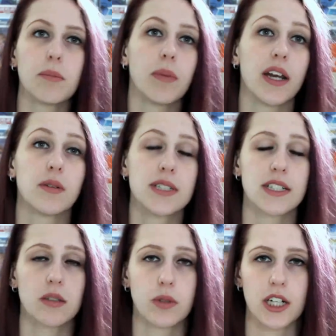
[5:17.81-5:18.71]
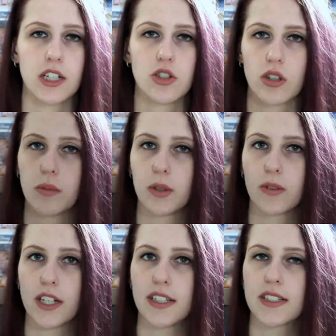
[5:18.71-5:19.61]
but it was still a pretty enjoyable
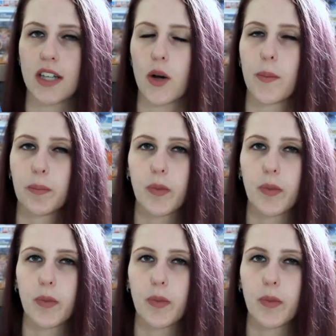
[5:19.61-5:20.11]
read, so